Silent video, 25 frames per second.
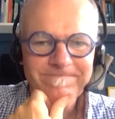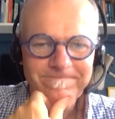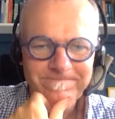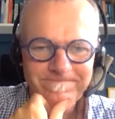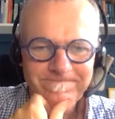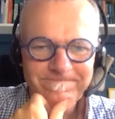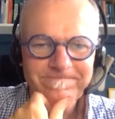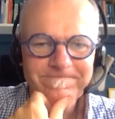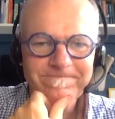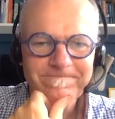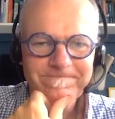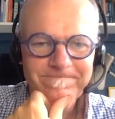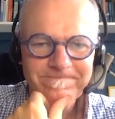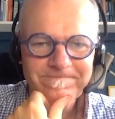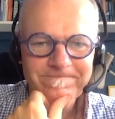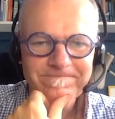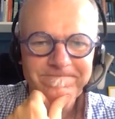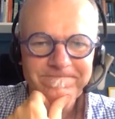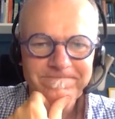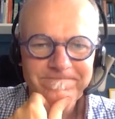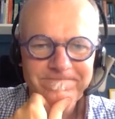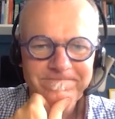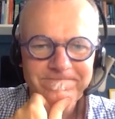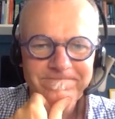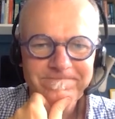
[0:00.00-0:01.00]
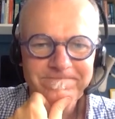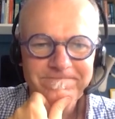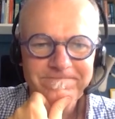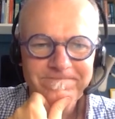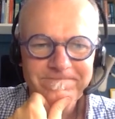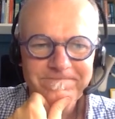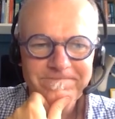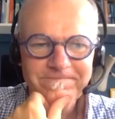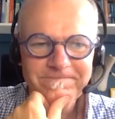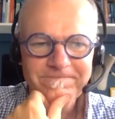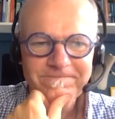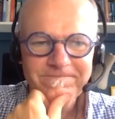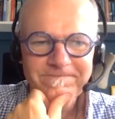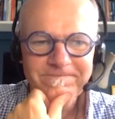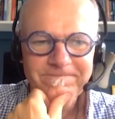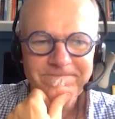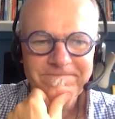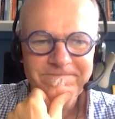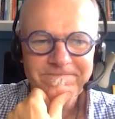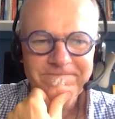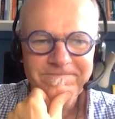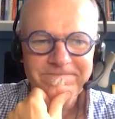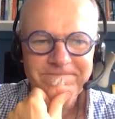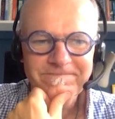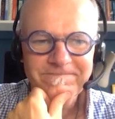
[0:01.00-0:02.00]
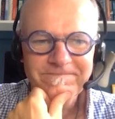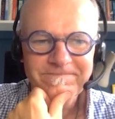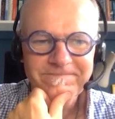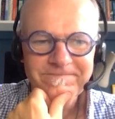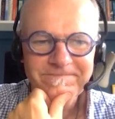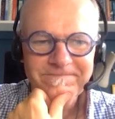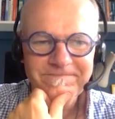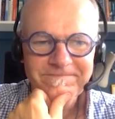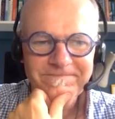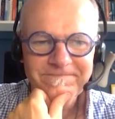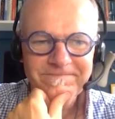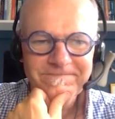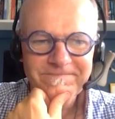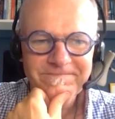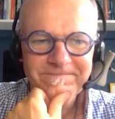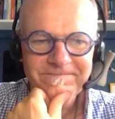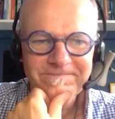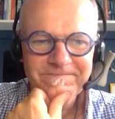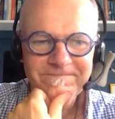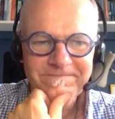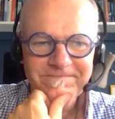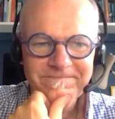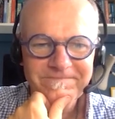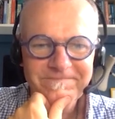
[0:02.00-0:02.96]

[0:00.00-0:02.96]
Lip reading: This person isn't speaking.